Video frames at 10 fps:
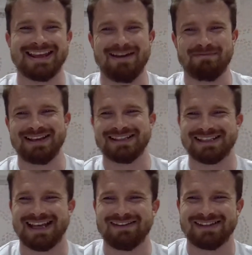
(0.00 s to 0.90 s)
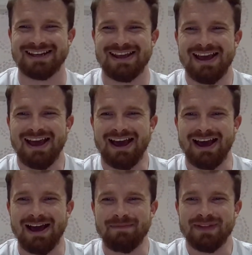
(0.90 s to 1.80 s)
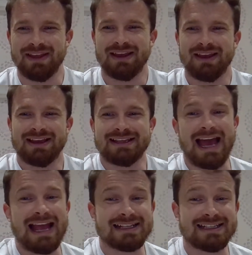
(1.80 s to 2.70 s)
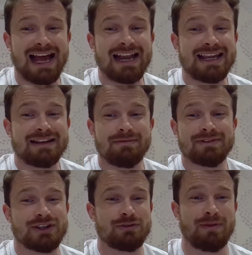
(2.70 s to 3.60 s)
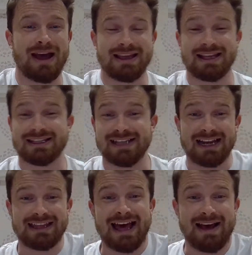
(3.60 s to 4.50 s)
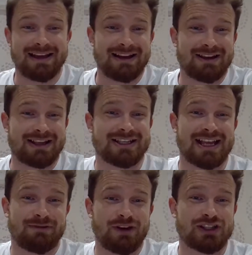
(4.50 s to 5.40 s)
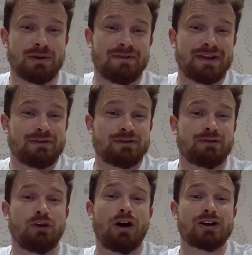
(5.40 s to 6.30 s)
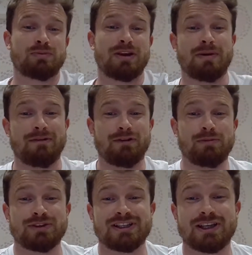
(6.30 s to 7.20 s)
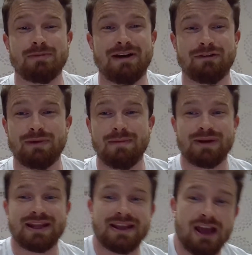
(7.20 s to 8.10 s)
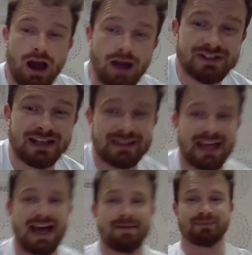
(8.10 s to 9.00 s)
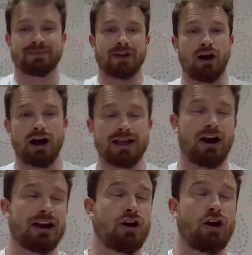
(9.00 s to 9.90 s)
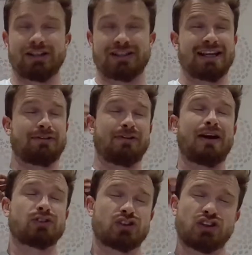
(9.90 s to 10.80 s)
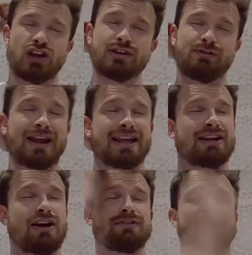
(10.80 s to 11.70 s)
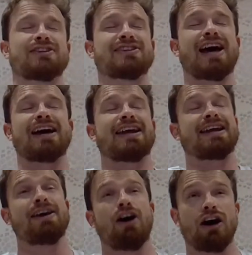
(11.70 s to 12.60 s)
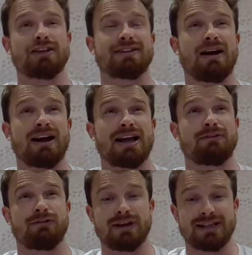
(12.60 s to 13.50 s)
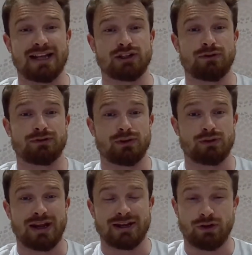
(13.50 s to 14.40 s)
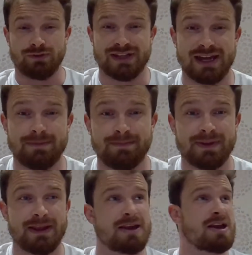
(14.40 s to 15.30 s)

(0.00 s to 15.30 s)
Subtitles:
You get Pete as captain. Yeah, exactly. Super Matty, exactly that. He said, first time I've even spoke about football since come back from Wembley. Said that, I honestly felt so deflated after Saturday. I had 3 days off doing any content.